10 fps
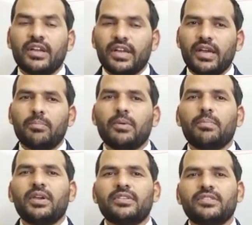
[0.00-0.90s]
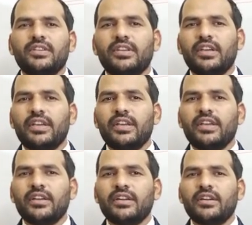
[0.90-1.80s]
APPSC
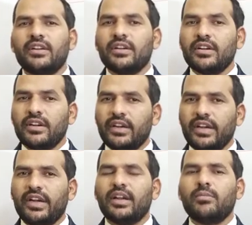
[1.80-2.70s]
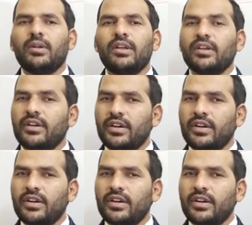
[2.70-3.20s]
AE, AW,